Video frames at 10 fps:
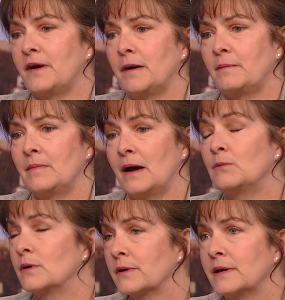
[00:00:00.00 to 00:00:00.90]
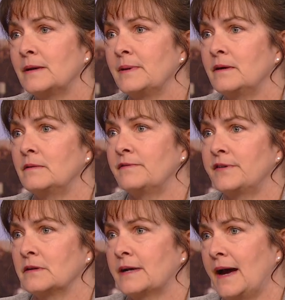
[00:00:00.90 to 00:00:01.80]
Um, I worry about
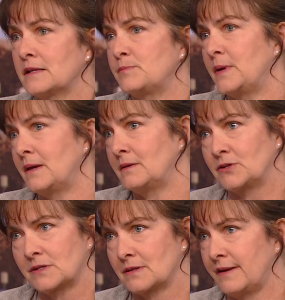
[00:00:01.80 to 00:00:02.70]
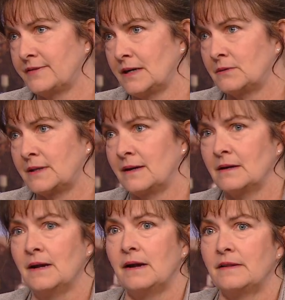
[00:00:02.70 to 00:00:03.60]
feral cats being just left out
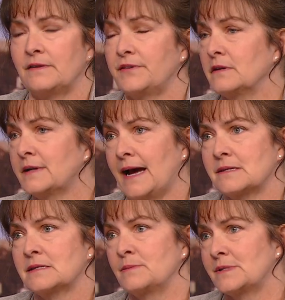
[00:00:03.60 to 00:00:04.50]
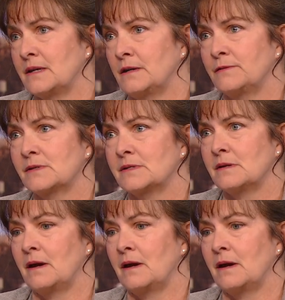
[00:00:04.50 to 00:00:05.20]
there. The feral cats themselves